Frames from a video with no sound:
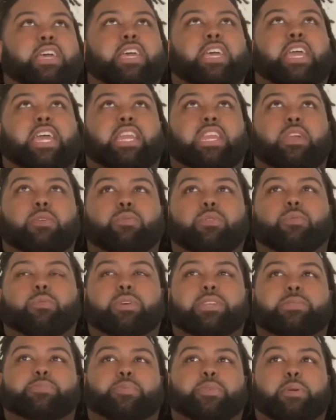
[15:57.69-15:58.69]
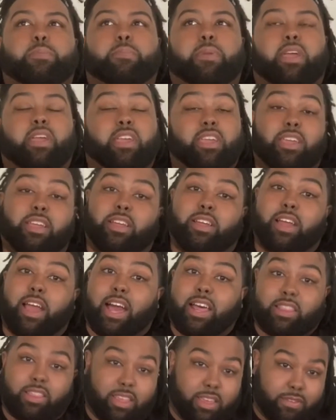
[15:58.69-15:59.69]
and he would whisper in my ear, "I
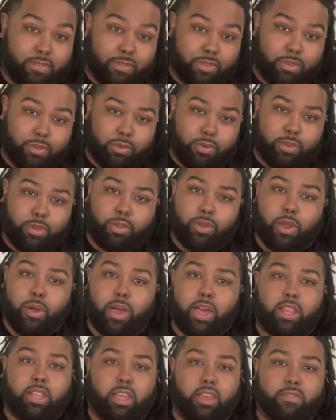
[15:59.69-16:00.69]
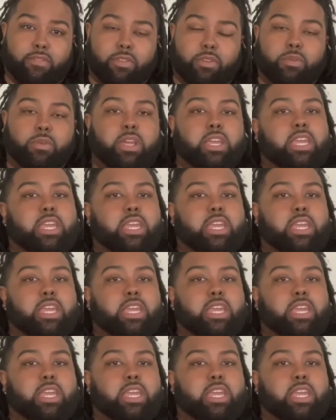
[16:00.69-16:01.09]
love you. Do you know I love you?"